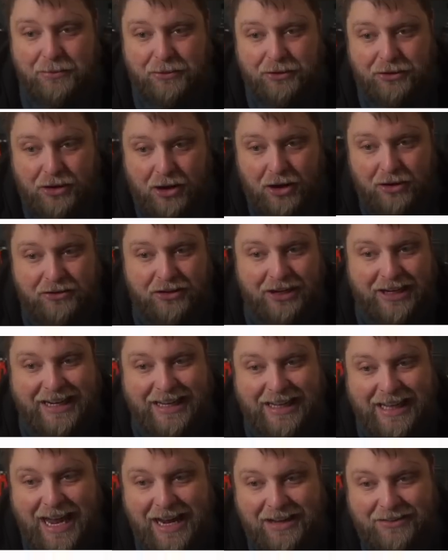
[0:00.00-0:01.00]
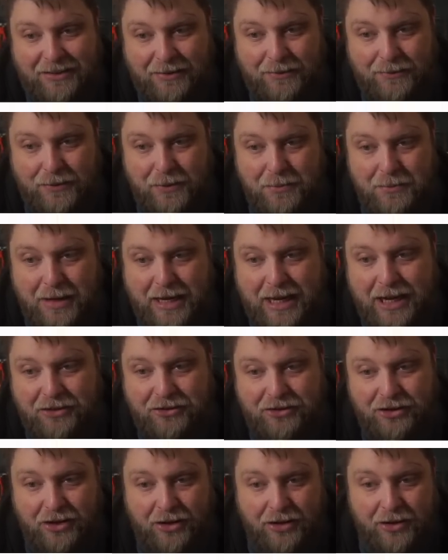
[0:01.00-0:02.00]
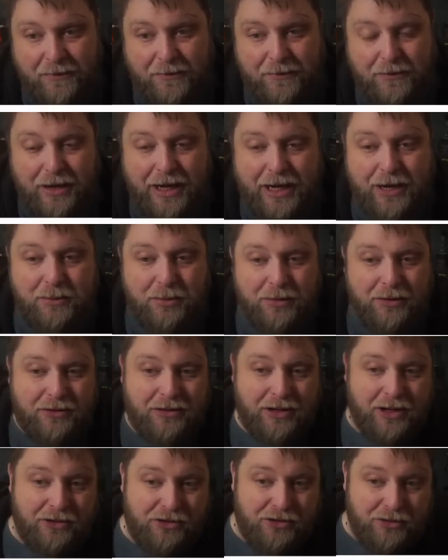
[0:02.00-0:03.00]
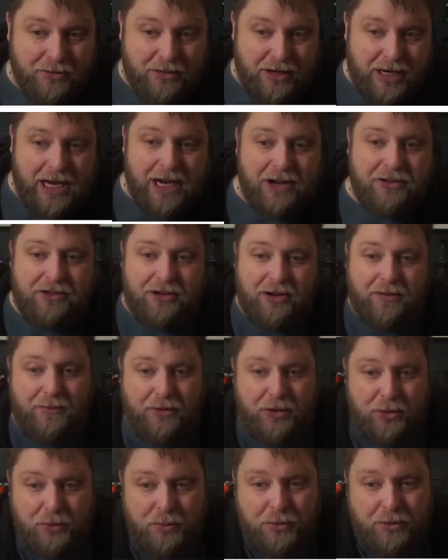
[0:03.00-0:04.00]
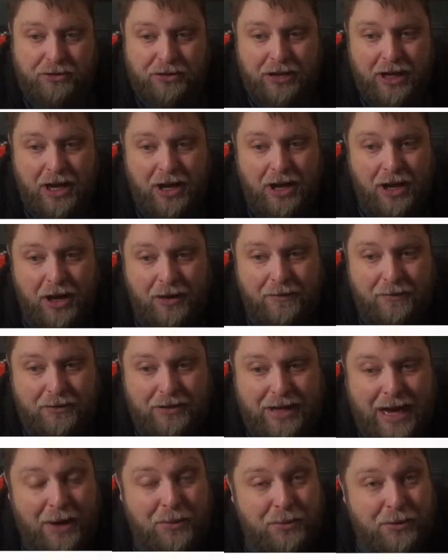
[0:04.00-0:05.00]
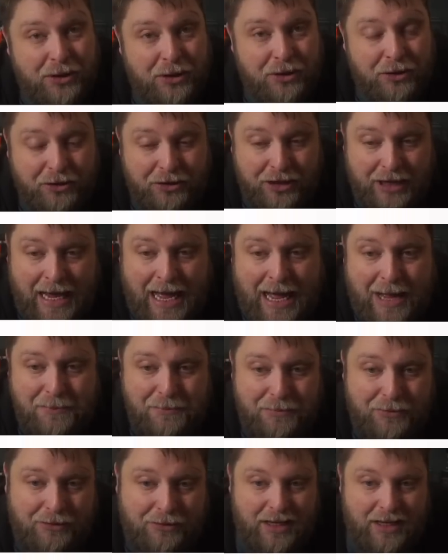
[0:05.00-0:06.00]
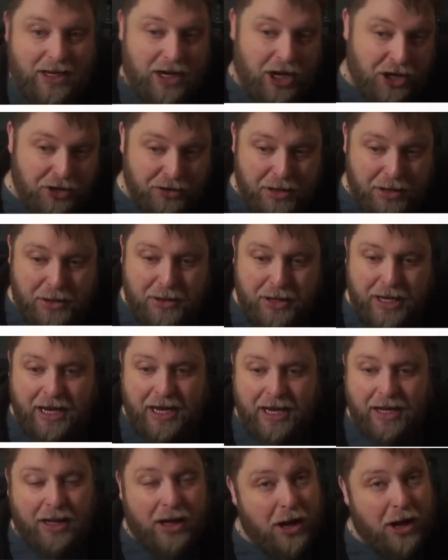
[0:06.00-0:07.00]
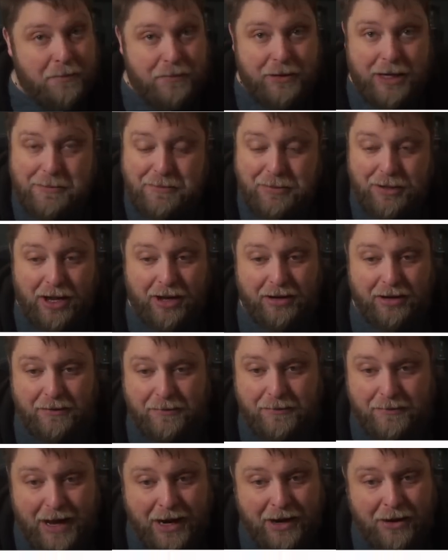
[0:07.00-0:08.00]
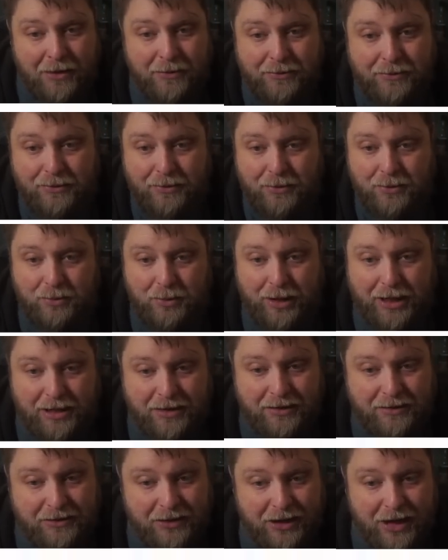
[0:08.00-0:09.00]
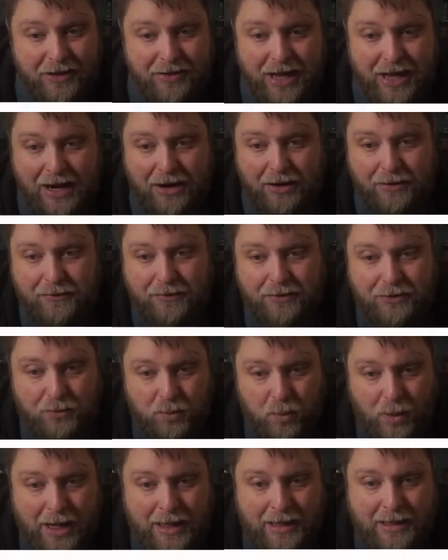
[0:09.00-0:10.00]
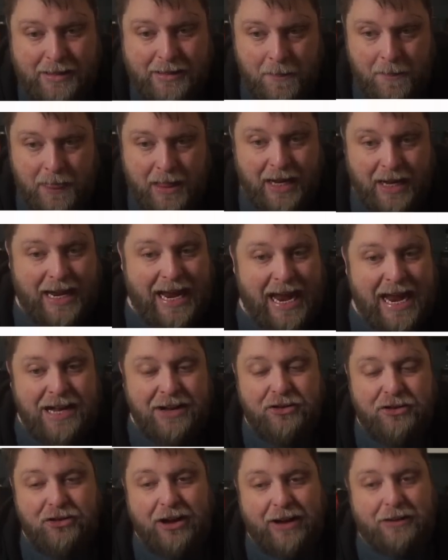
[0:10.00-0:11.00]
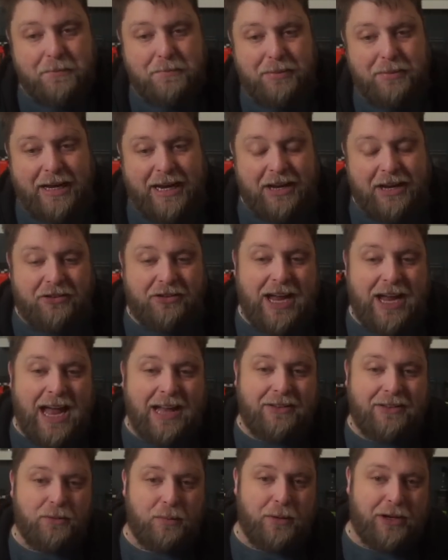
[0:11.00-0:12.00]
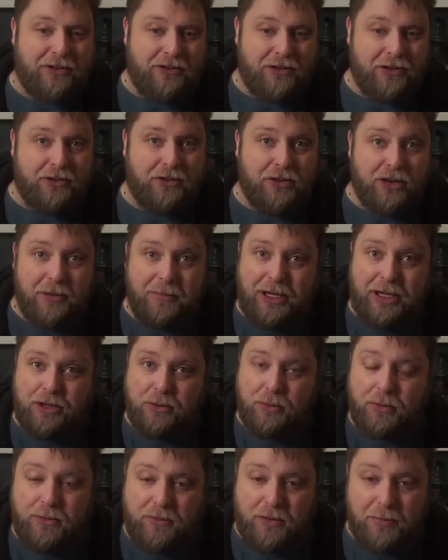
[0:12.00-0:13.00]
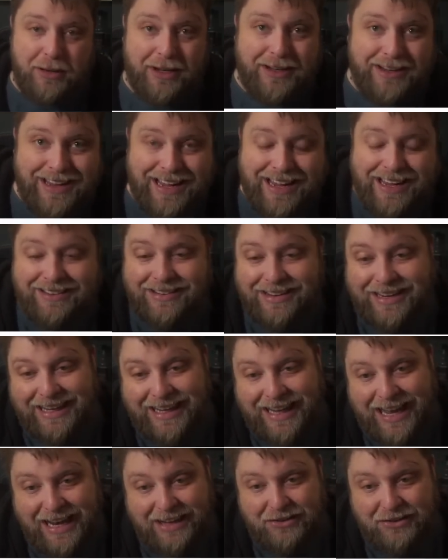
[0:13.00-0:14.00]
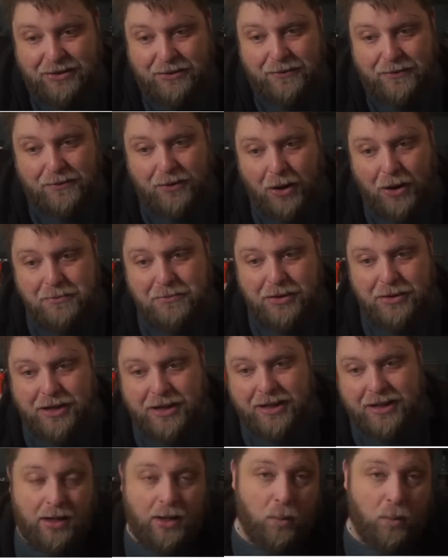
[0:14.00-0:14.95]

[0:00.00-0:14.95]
Store to collect information on the frequency and duration of use of downloaded apps. Another thing a lot of people aren't a fan of, we can turn that off as well. Then interest-based ads, which is going to be used from the data collected from you.